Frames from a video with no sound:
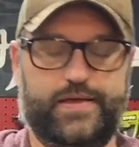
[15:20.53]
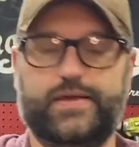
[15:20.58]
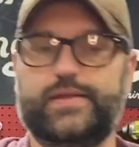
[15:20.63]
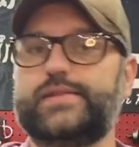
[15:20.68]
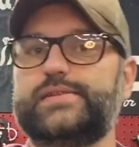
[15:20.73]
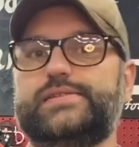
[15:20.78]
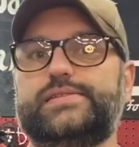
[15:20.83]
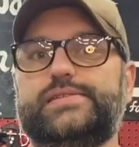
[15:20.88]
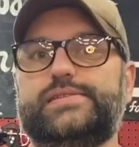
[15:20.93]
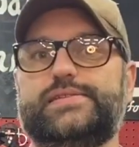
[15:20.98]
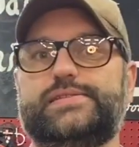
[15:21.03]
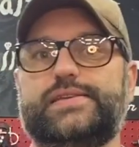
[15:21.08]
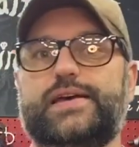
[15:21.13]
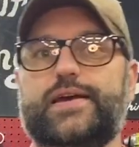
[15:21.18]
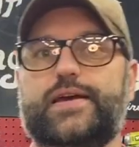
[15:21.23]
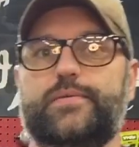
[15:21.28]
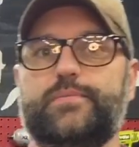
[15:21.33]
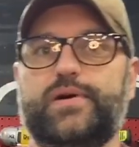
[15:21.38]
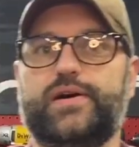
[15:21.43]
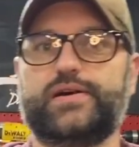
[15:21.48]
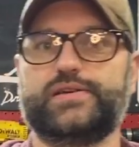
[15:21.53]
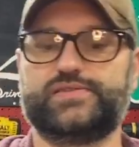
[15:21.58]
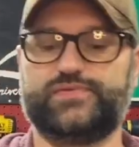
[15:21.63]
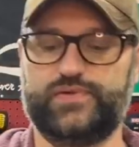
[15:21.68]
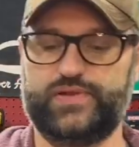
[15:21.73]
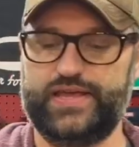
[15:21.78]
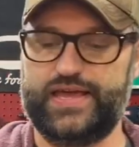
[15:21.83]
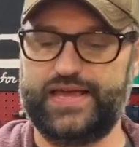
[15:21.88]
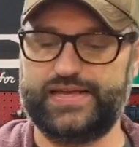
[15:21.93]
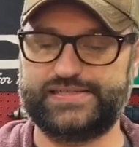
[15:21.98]
This is the Socket Boss for
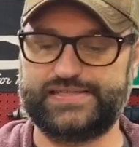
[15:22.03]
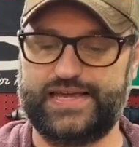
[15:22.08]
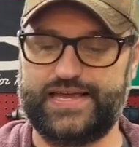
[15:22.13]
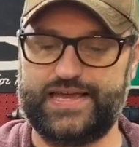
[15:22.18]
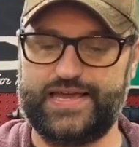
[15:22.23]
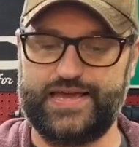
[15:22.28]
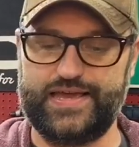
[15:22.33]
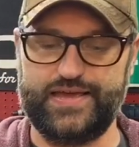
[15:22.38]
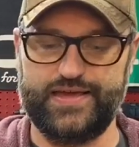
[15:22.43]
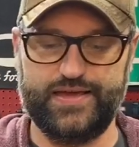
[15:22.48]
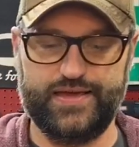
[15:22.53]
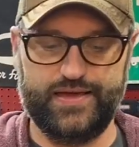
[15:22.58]
the SAE.